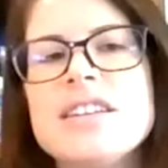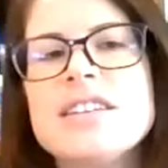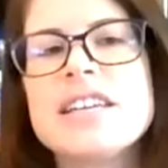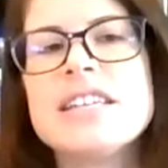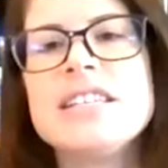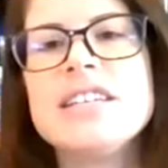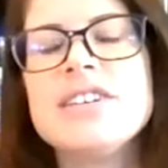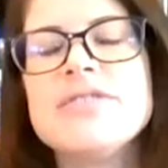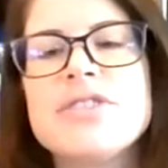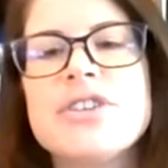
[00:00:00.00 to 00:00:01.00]
idea
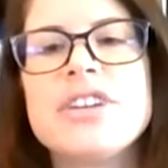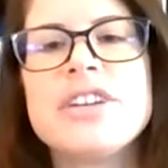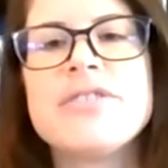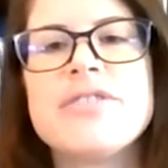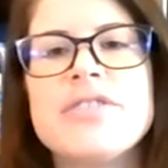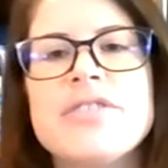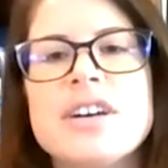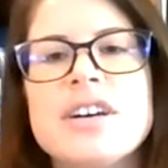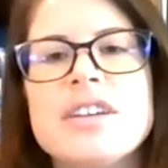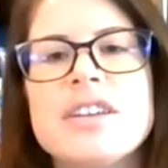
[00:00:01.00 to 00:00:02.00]
of grief,
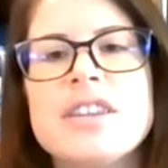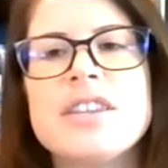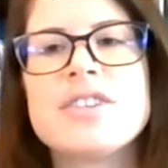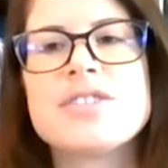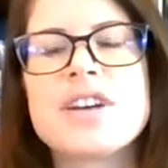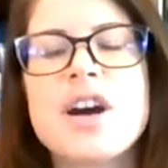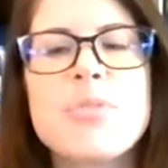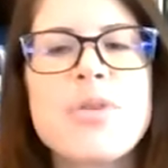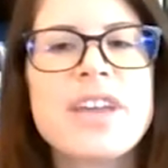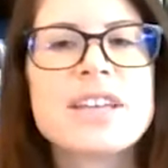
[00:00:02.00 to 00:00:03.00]
there's a
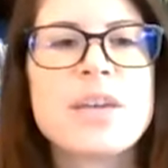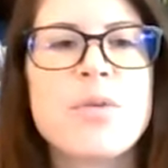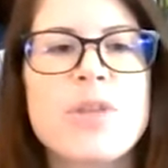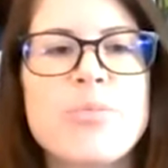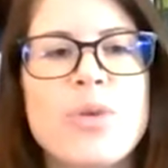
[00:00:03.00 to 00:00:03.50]
couple things I want to